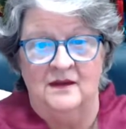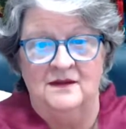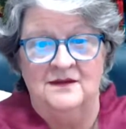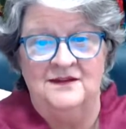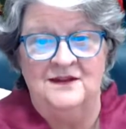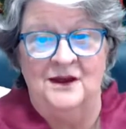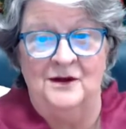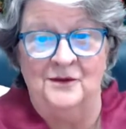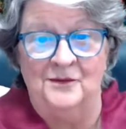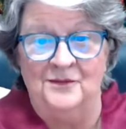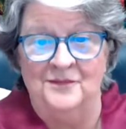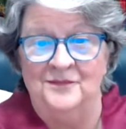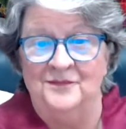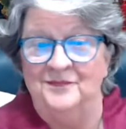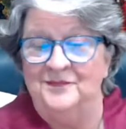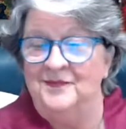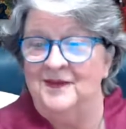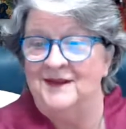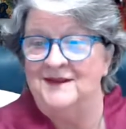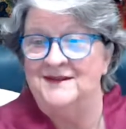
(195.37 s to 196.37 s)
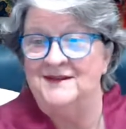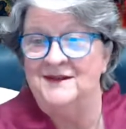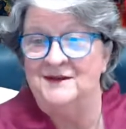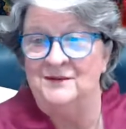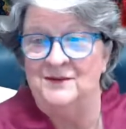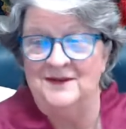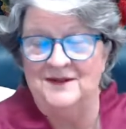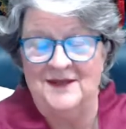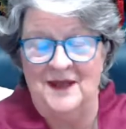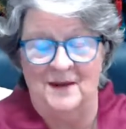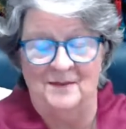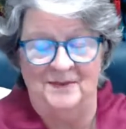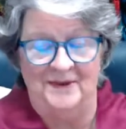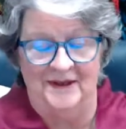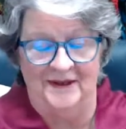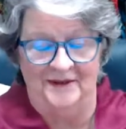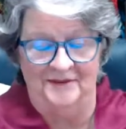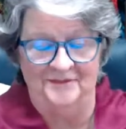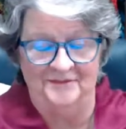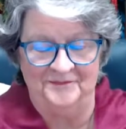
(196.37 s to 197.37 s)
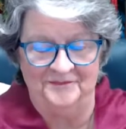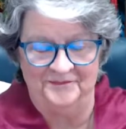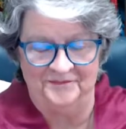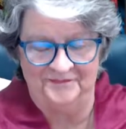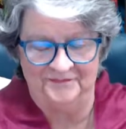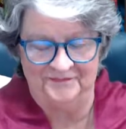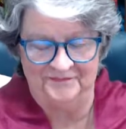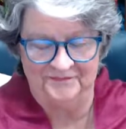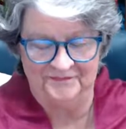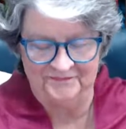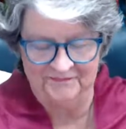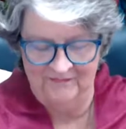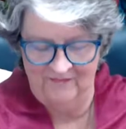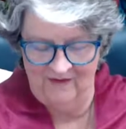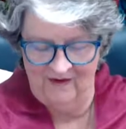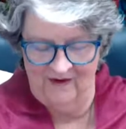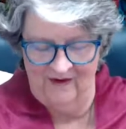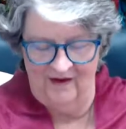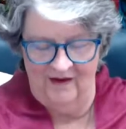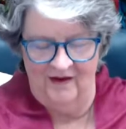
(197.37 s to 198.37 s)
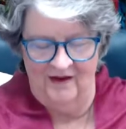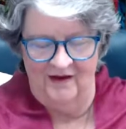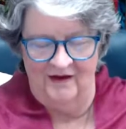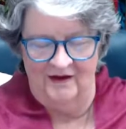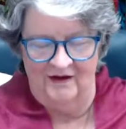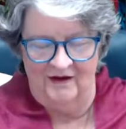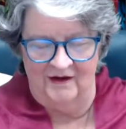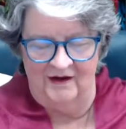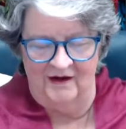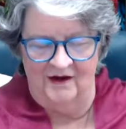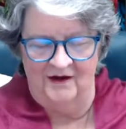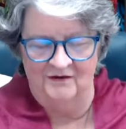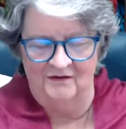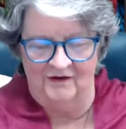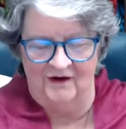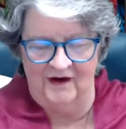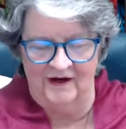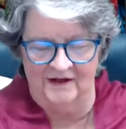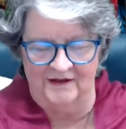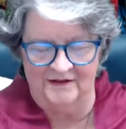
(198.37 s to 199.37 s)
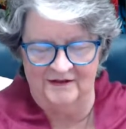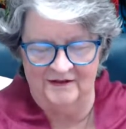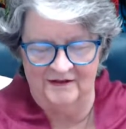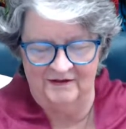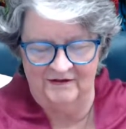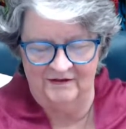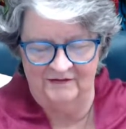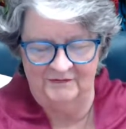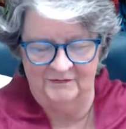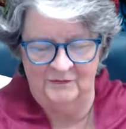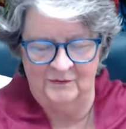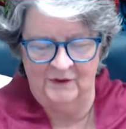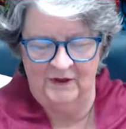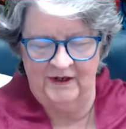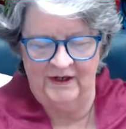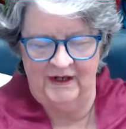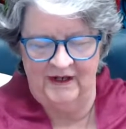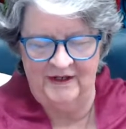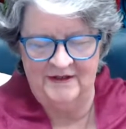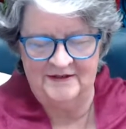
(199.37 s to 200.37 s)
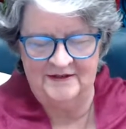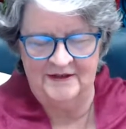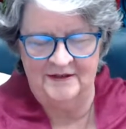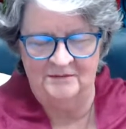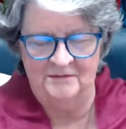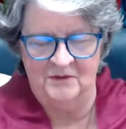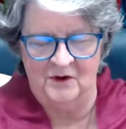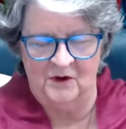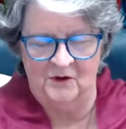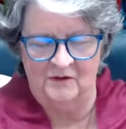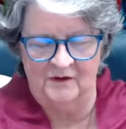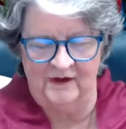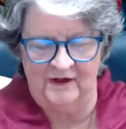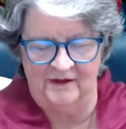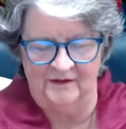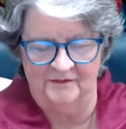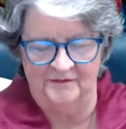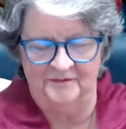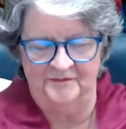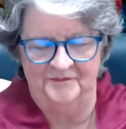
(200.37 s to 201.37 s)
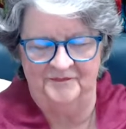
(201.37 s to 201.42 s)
So let's see what's happening. All right, for Casey Murray.